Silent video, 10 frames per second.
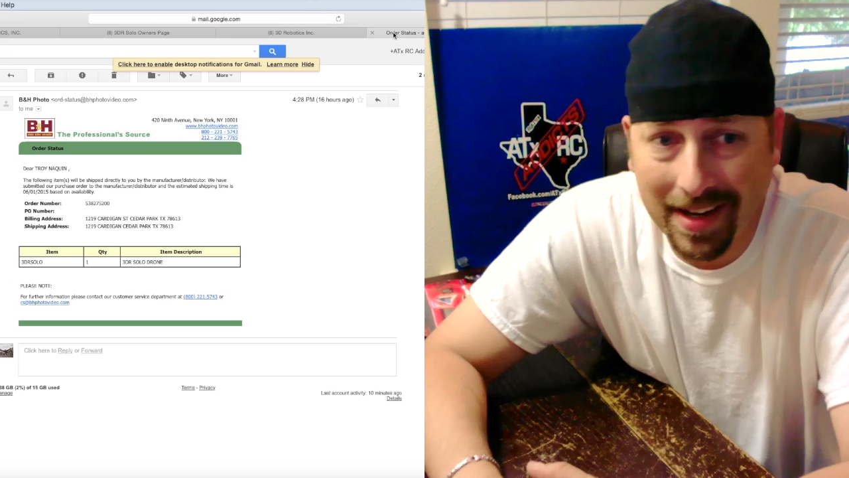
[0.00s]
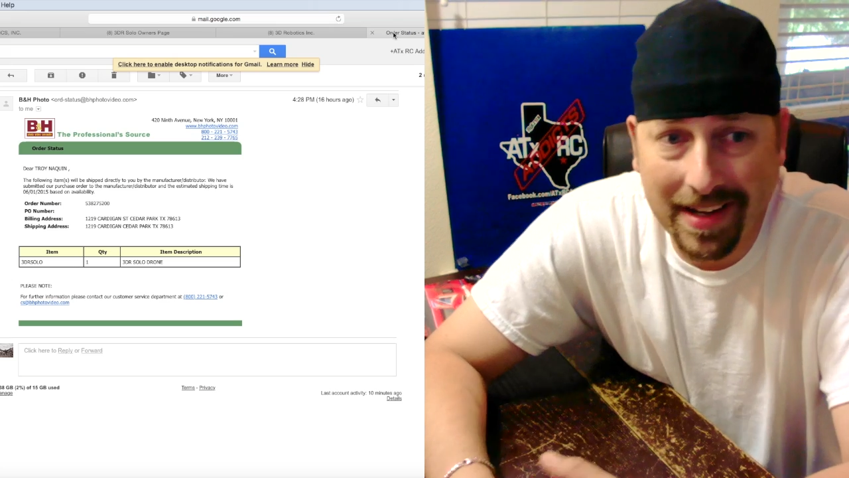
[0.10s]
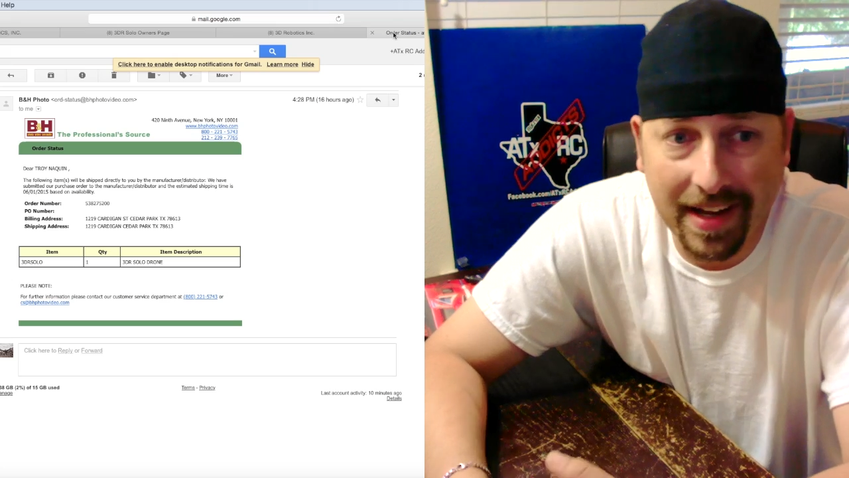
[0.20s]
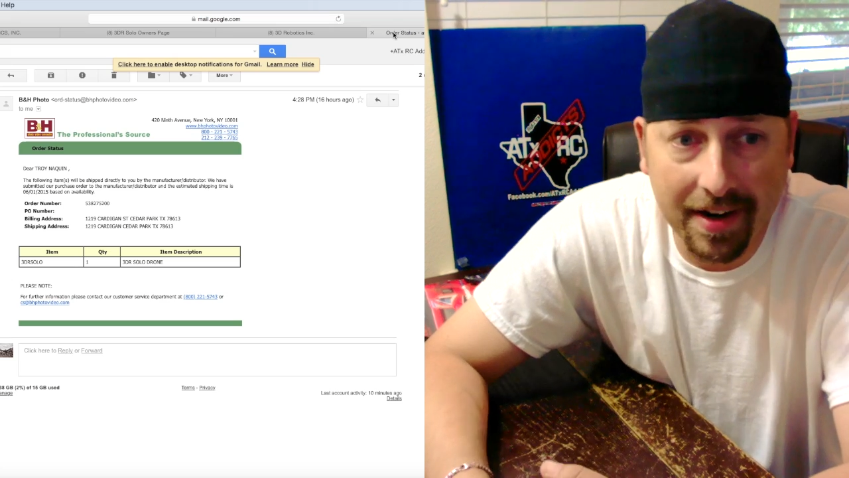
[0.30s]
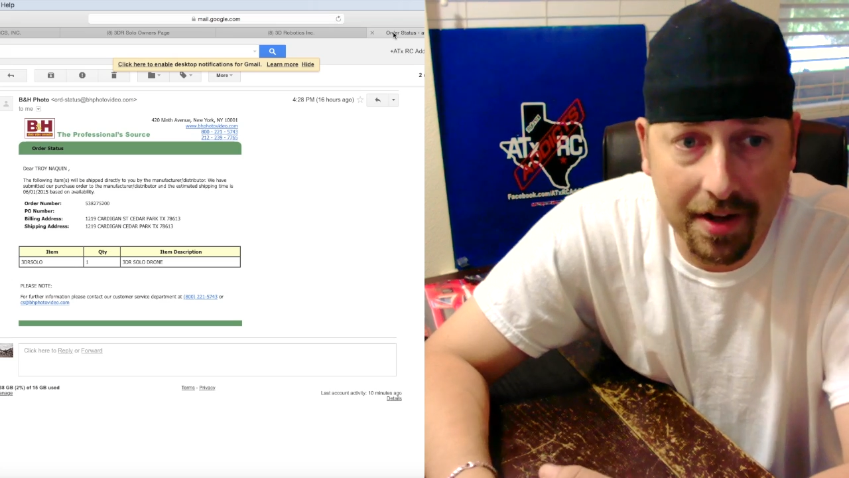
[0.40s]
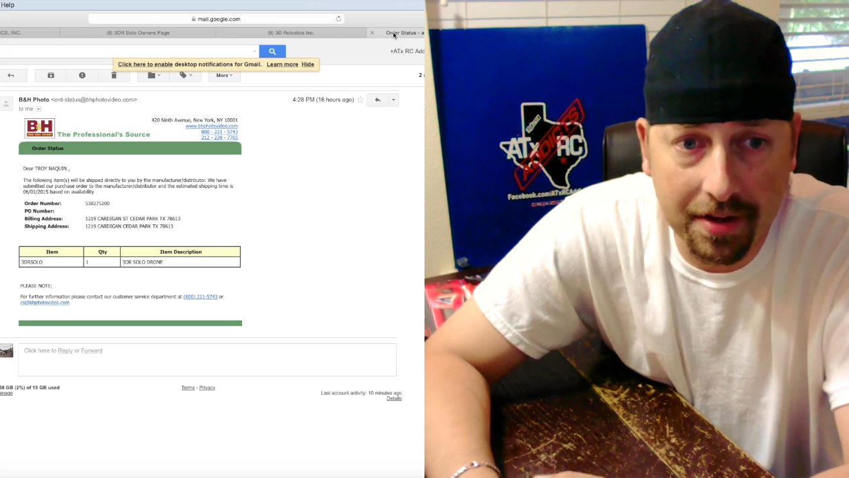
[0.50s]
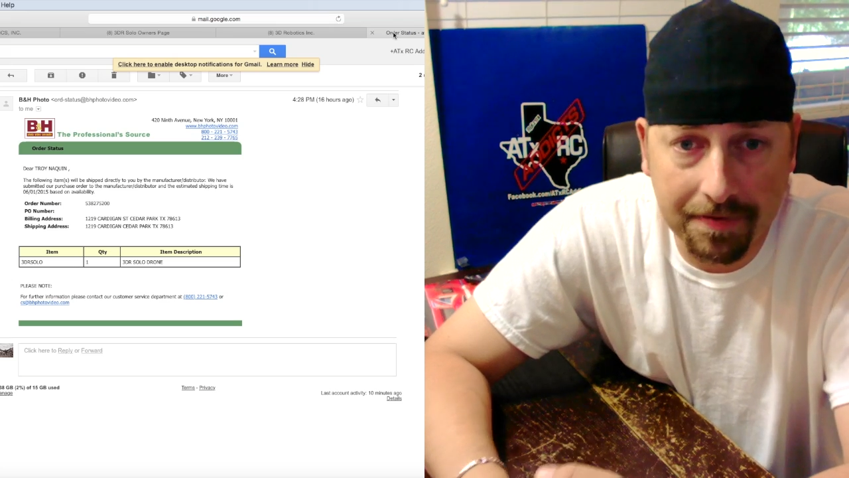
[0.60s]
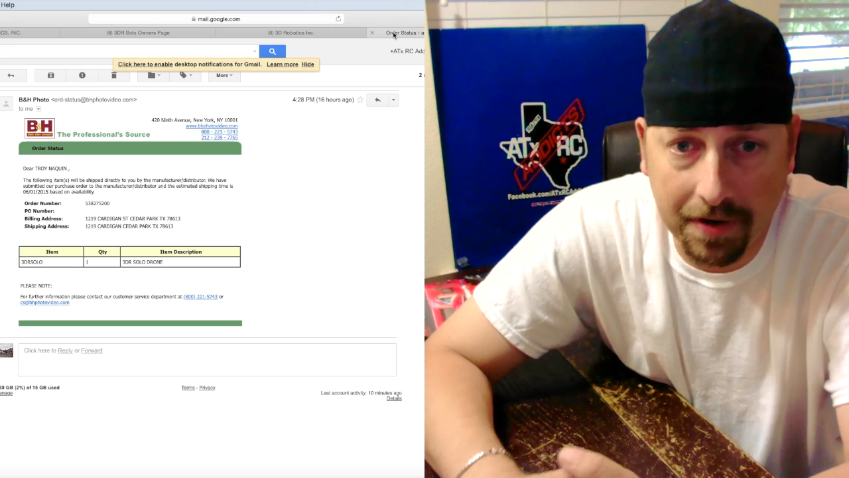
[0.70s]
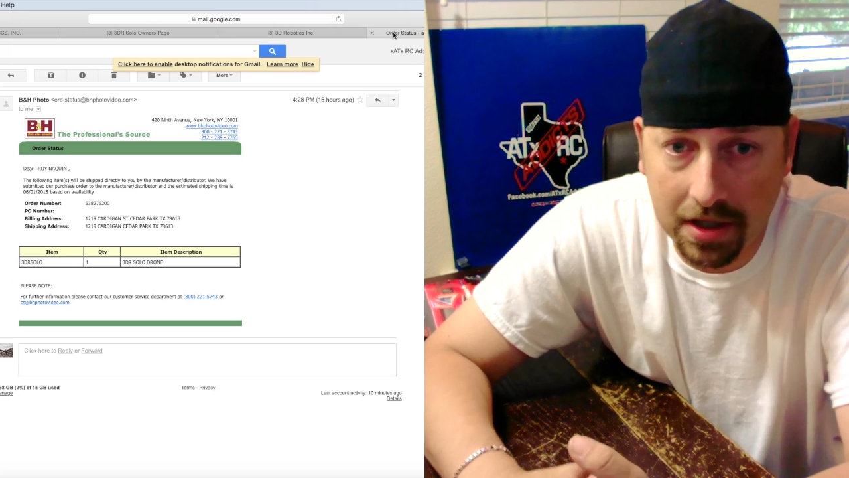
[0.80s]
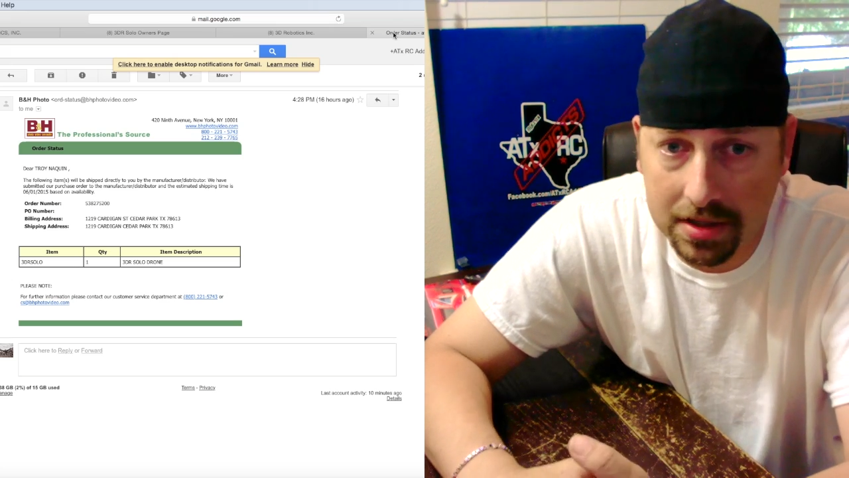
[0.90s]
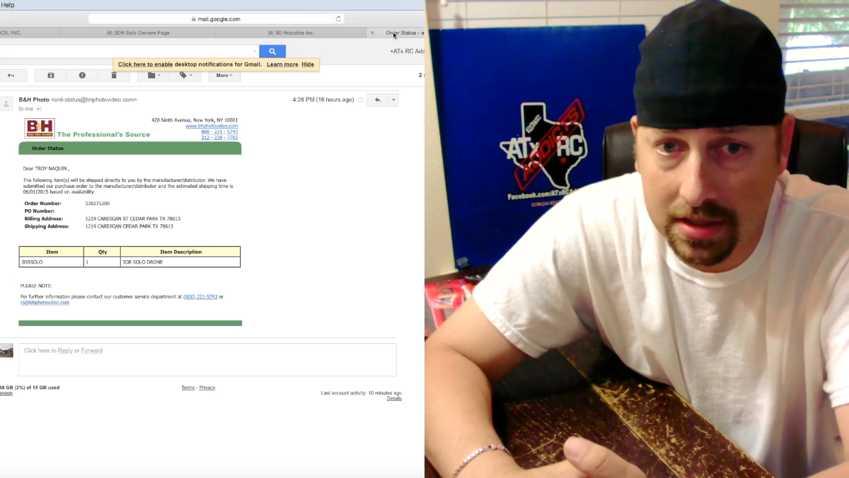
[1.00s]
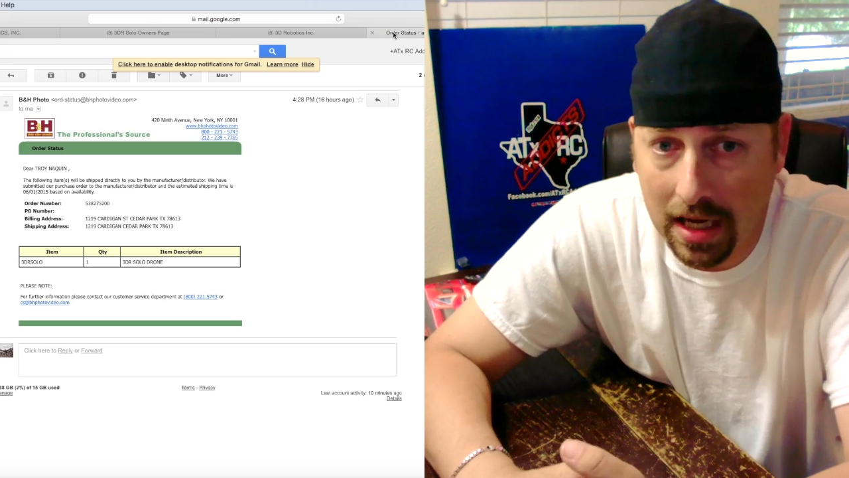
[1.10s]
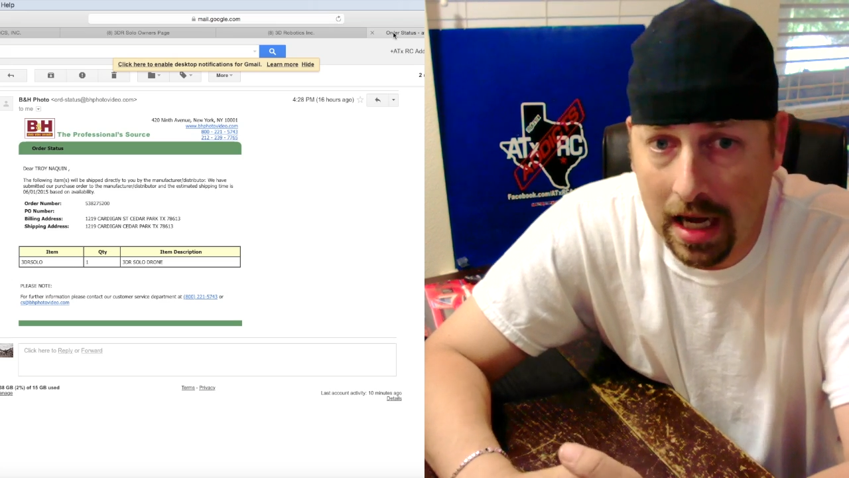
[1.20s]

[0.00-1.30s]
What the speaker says: to get it on the first?